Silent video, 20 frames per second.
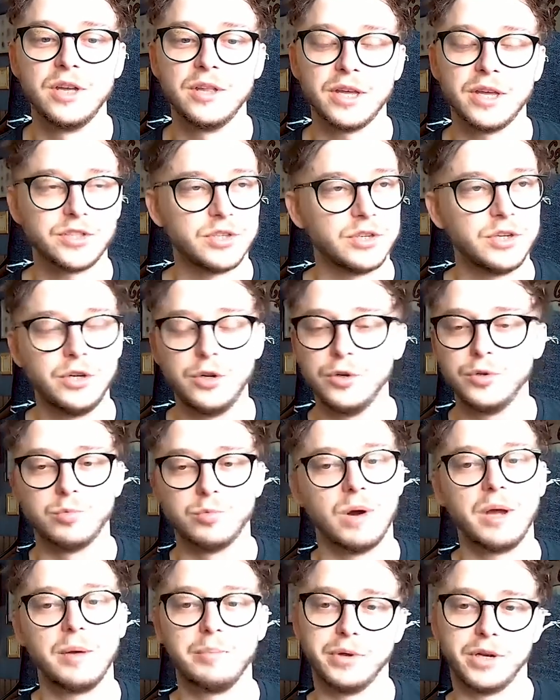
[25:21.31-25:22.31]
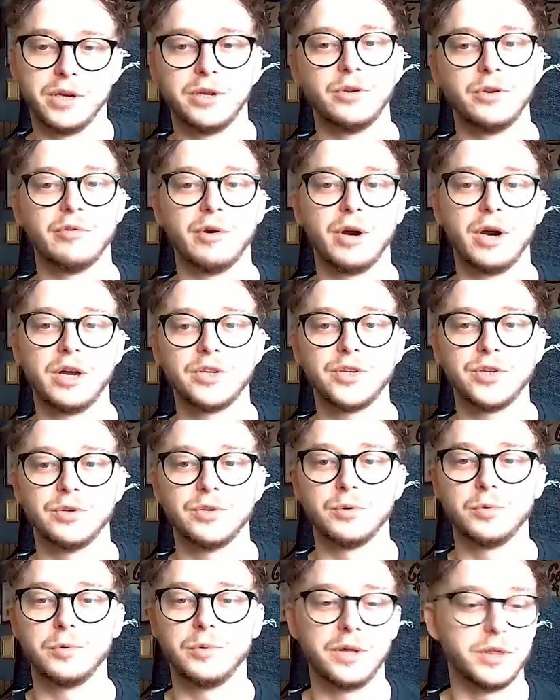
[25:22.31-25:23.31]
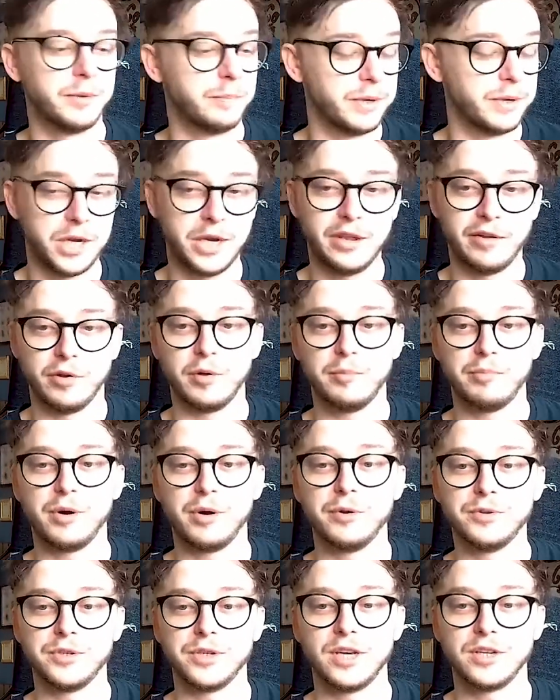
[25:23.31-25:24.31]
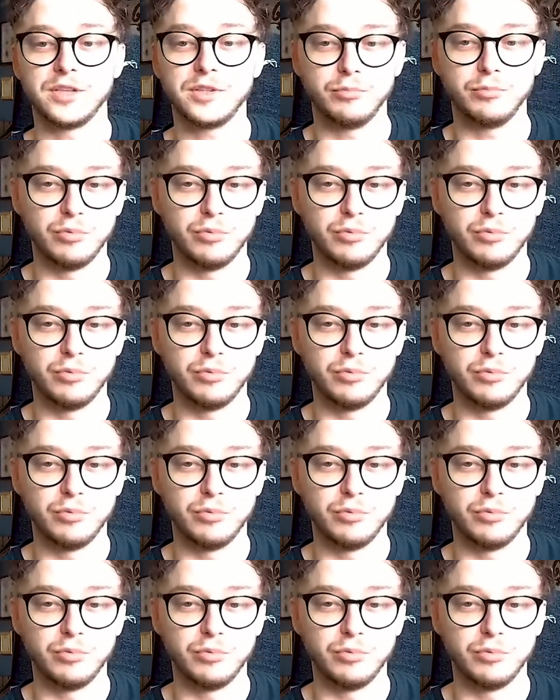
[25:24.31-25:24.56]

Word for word: that's a huge weapon in your arsenal at the beginning of a process.